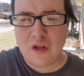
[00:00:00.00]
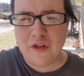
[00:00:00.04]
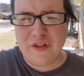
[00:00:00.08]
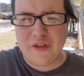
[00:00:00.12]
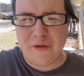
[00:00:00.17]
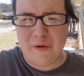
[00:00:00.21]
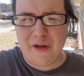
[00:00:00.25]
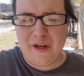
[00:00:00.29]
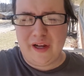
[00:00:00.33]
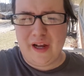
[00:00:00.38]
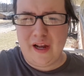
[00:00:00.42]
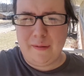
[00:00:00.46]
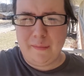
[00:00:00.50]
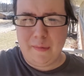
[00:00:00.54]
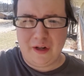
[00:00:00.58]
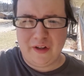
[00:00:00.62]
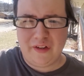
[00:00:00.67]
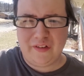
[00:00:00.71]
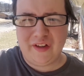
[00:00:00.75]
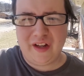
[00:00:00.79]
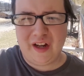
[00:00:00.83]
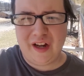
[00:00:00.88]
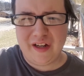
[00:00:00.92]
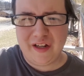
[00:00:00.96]
So I came
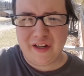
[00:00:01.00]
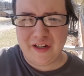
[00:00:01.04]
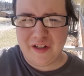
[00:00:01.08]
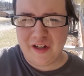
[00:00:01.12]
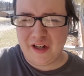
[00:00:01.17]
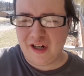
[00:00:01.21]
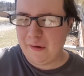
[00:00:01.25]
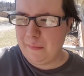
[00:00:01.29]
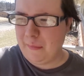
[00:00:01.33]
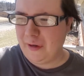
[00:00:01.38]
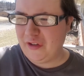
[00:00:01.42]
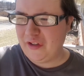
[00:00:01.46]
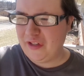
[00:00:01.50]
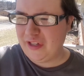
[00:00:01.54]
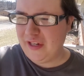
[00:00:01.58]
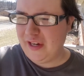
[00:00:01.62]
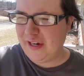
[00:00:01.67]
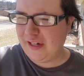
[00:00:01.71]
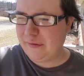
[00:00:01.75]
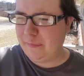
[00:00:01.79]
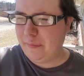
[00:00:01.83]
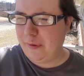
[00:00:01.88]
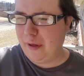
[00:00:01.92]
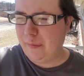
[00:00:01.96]
outside to talk about this
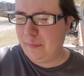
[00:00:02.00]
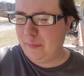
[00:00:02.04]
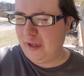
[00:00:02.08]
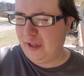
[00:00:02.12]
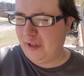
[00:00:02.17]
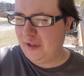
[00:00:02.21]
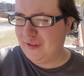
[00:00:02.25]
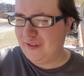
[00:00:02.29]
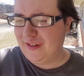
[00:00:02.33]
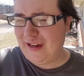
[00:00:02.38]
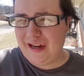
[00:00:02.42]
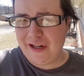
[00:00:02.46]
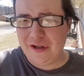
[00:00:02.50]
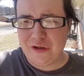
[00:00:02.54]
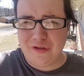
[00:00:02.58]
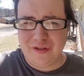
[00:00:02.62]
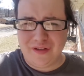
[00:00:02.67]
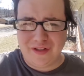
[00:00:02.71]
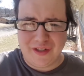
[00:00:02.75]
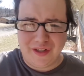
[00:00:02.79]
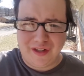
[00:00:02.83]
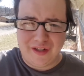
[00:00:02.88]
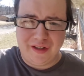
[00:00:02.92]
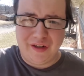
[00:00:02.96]
next bit because
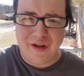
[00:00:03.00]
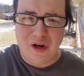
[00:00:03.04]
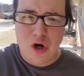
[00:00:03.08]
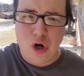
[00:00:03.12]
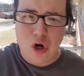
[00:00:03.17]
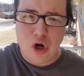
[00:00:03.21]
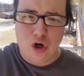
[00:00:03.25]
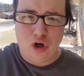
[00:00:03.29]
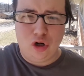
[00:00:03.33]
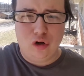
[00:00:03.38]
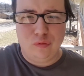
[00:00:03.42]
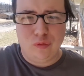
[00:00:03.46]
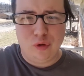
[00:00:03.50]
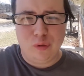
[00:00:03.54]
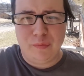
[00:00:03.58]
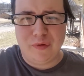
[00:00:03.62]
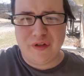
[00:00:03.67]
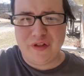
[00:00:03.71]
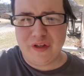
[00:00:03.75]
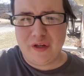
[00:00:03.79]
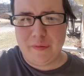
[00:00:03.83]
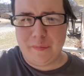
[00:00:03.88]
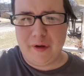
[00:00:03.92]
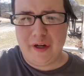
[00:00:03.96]
Ashley's in her room
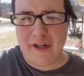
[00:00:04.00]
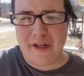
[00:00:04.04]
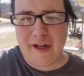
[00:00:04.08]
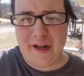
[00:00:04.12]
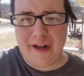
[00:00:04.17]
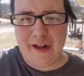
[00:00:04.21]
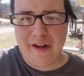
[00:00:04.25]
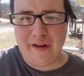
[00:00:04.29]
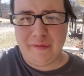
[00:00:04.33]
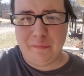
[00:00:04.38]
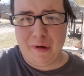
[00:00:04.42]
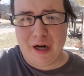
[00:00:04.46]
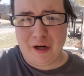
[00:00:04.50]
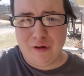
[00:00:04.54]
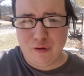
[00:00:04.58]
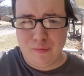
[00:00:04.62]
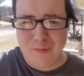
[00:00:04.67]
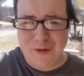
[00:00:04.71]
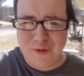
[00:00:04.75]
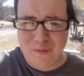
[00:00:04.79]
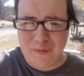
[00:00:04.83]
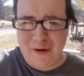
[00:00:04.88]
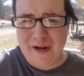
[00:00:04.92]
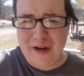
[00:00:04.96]
sleeping and my
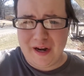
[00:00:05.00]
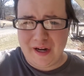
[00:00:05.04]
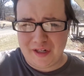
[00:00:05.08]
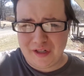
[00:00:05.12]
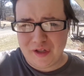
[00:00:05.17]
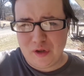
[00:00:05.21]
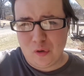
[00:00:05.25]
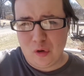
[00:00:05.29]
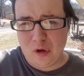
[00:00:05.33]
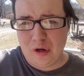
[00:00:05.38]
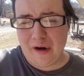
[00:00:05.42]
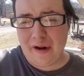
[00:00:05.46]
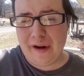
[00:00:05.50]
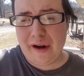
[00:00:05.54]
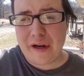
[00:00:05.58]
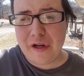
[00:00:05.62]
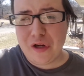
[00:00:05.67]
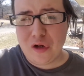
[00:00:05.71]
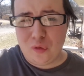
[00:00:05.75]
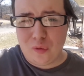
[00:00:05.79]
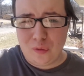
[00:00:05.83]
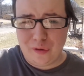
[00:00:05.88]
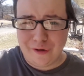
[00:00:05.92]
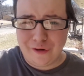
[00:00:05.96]
room is right next door, and I
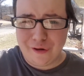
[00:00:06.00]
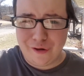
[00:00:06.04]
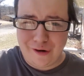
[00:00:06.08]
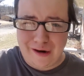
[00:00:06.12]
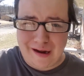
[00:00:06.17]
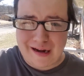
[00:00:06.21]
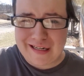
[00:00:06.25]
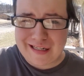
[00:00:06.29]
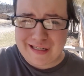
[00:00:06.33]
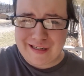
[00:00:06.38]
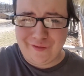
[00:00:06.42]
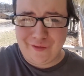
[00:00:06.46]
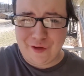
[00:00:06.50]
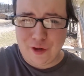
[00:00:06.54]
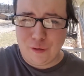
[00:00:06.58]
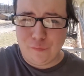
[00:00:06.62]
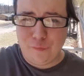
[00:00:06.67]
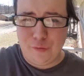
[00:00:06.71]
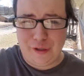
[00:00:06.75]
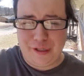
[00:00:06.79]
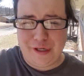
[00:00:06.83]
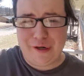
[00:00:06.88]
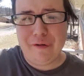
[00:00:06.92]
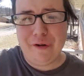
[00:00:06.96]
don't want her accidentally
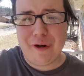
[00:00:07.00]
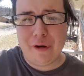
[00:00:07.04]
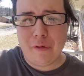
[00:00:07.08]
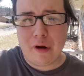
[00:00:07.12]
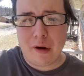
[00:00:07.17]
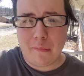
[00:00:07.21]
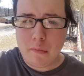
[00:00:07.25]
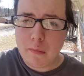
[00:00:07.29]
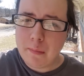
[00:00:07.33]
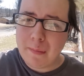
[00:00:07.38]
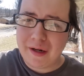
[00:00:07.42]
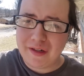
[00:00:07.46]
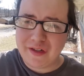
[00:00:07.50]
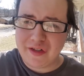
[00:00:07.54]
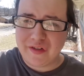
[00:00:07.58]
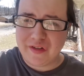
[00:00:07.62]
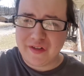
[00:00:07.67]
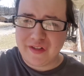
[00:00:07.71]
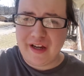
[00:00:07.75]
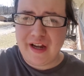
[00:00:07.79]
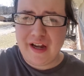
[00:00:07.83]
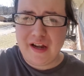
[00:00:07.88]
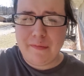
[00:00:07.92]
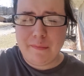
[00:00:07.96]
overhearing what I'm about to
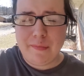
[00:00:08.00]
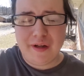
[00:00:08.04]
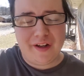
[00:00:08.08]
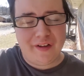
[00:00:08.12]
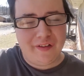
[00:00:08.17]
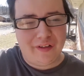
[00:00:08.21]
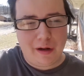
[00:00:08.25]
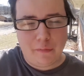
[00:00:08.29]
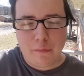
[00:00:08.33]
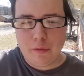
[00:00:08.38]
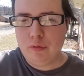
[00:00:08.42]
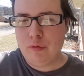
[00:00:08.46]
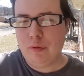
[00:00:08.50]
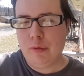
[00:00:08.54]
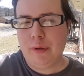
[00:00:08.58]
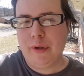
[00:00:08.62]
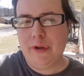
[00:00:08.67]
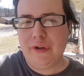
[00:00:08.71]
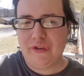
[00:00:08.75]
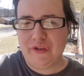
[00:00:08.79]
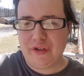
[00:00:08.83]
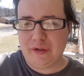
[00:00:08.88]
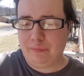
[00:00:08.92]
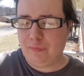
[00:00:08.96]
say because that would
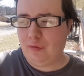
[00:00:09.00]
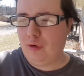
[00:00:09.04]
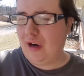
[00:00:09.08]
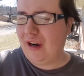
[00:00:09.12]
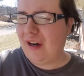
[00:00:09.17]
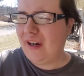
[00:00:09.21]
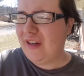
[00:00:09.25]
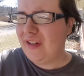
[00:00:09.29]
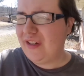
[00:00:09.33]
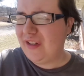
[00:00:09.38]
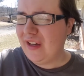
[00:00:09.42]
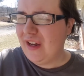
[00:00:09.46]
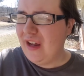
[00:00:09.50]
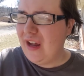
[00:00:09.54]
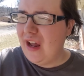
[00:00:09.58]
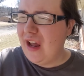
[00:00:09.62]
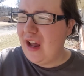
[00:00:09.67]
ruin the surprise.